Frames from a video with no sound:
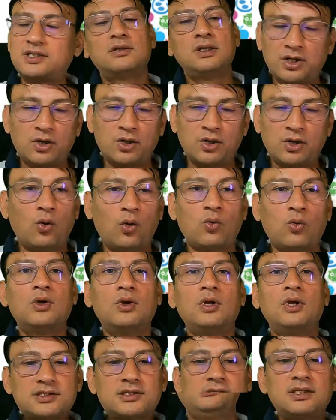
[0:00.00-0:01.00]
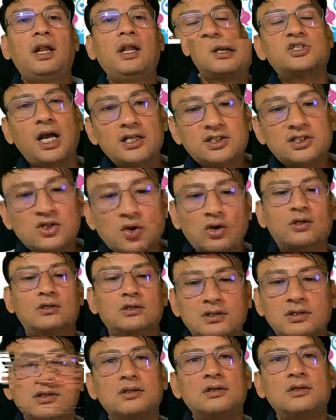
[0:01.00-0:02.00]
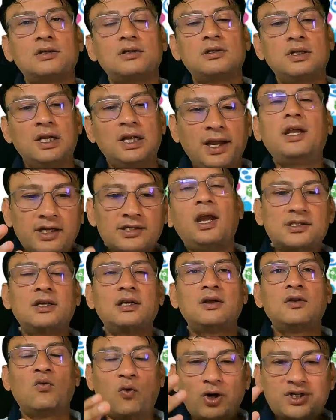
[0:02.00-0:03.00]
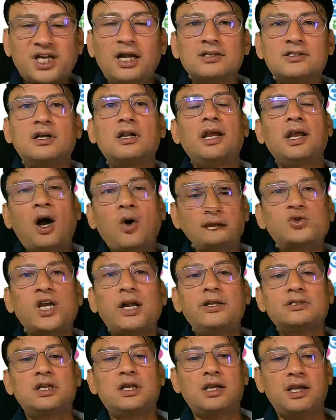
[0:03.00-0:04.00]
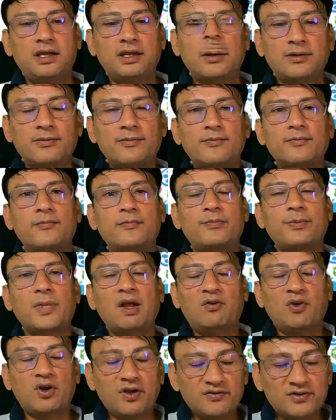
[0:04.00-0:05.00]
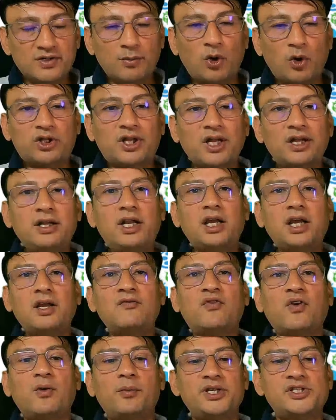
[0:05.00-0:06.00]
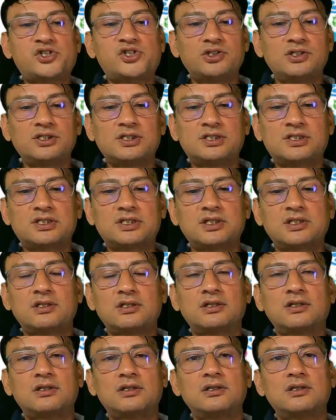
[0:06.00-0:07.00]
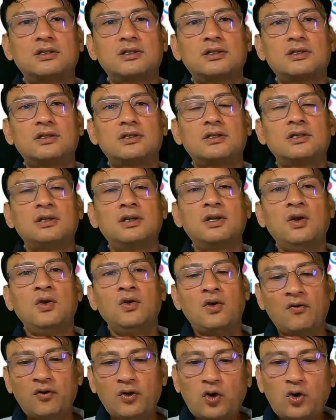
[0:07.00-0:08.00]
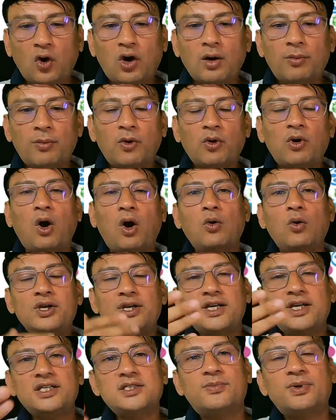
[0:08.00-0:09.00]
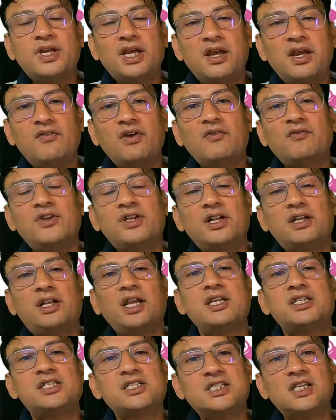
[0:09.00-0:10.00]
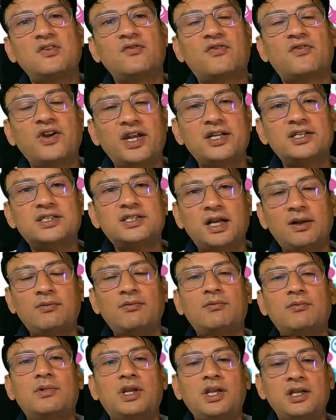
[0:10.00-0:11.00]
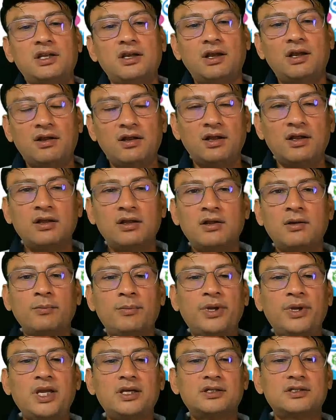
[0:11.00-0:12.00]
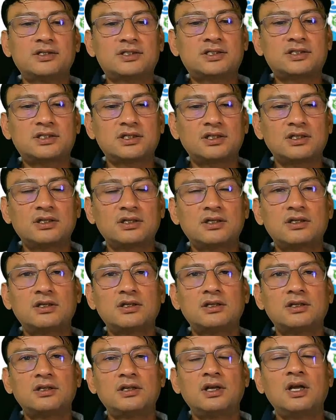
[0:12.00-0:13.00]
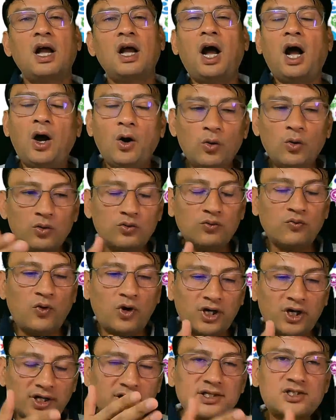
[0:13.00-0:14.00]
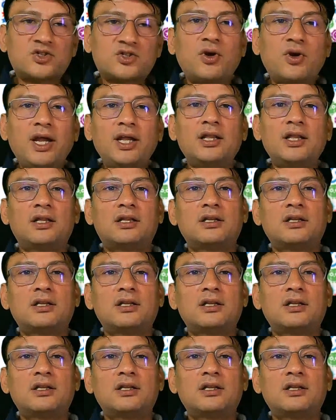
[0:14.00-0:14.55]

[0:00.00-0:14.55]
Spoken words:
It is what child is learning, how child is learning. You have to give some authentic informations. You have to talk about how he is behaving with the teachers and friends and peers. What are the strengths?